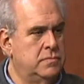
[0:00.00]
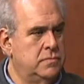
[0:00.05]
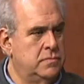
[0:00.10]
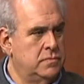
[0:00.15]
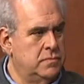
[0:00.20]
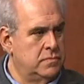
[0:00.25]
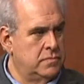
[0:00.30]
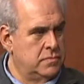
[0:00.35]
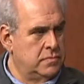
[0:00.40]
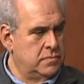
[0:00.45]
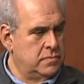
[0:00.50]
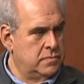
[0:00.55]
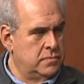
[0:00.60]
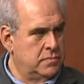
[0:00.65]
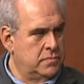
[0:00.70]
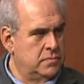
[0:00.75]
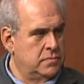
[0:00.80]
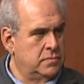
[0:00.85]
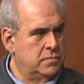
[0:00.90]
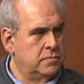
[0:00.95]
There's a
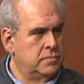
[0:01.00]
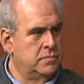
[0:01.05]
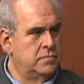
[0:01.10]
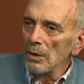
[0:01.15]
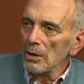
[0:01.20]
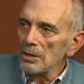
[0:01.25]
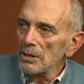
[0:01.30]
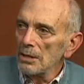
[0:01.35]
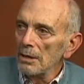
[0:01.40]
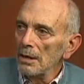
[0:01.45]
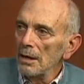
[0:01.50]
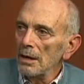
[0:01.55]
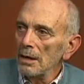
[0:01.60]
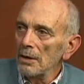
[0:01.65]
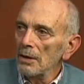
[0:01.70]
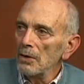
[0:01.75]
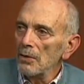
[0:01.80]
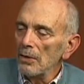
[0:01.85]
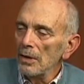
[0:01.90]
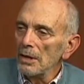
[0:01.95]
couple bottlers in the
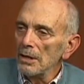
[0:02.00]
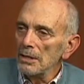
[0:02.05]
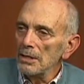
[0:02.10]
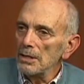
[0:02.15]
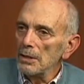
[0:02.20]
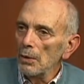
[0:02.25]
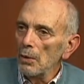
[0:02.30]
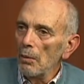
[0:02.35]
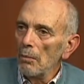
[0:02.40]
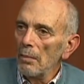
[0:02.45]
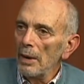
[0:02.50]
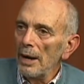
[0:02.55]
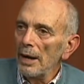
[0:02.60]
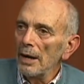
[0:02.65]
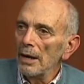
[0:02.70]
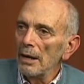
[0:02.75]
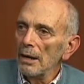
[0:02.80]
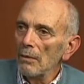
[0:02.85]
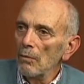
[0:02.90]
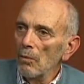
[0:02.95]
country that still
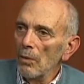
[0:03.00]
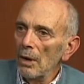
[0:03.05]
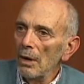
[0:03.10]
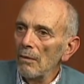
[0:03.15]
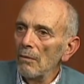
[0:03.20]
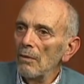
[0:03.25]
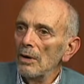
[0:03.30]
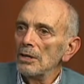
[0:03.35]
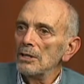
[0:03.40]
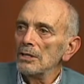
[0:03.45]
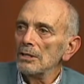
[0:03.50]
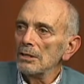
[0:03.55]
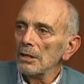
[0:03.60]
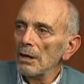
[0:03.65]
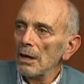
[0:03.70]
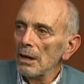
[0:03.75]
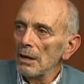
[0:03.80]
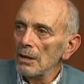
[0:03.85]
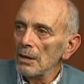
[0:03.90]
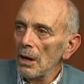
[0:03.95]
make it, one of which is in
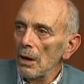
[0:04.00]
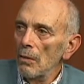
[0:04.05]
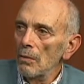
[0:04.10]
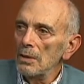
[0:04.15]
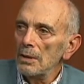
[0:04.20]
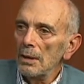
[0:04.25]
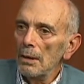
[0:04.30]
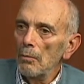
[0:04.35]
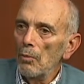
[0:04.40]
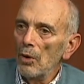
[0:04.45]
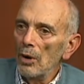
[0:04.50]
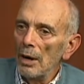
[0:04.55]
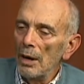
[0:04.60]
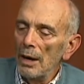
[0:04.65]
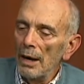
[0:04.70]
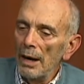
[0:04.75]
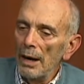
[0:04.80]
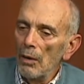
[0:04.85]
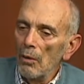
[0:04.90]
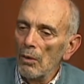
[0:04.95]
Ottumwa,
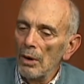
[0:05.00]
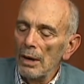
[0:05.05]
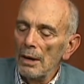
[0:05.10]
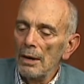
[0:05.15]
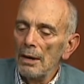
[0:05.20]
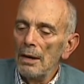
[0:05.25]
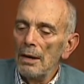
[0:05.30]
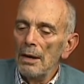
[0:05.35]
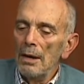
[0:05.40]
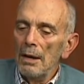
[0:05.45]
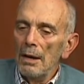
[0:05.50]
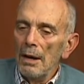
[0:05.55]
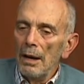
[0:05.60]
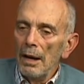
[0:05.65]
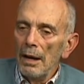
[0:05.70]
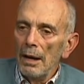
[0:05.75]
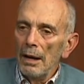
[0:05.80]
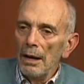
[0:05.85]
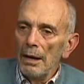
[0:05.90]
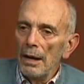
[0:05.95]
Iowa.
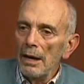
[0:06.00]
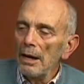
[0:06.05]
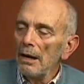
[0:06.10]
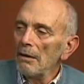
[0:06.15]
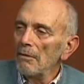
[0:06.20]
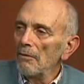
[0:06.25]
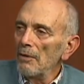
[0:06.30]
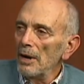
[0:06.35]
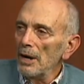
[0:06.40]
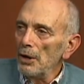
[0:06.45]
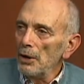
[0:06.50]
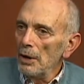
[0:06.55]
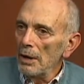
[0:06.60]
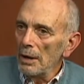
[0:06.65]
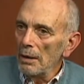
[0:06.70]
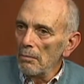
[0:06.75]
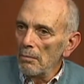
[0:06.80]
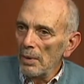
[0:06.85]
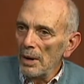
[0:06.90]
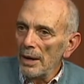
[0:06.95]
In any event, you
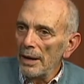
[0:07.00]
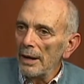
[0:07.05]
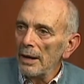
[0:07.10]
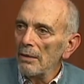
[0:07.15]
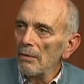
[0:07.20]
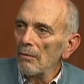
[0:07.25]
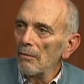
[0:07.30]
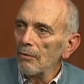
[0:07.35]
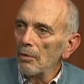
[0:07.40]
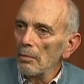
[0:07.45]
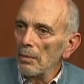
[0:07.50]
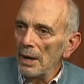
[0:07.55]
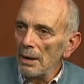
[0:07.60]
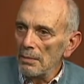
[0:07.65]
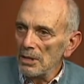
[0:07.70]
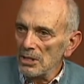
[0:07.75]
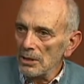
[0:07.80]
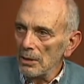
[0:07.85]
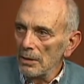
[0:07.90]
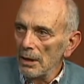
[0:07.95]
can buy it from
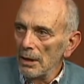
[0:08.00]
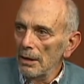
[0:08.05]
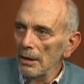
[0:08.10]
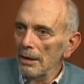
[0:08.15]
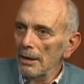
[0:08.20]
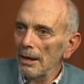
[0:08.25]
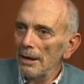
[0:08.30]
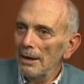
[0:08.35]
Amazon.